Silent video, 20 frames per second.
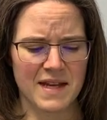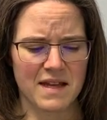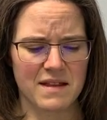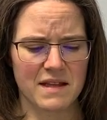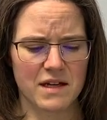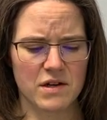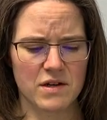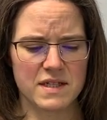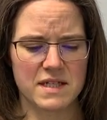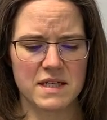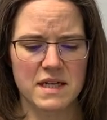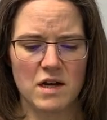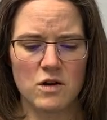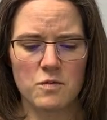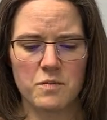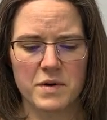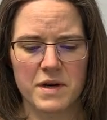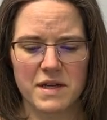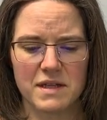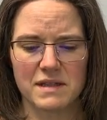There is an
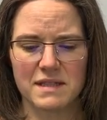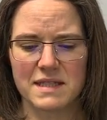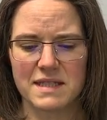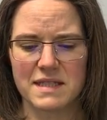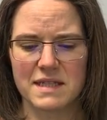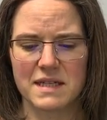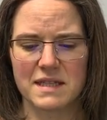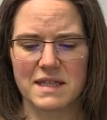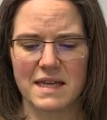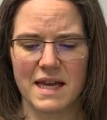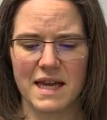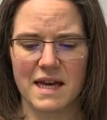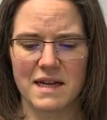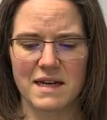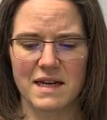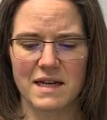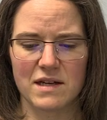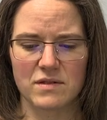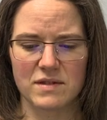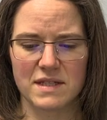outbreak listed at the Hanna
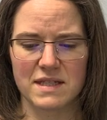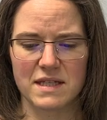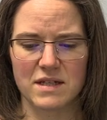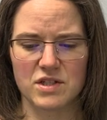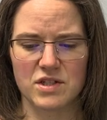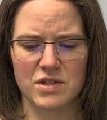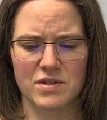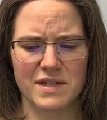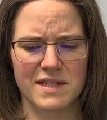Health Center.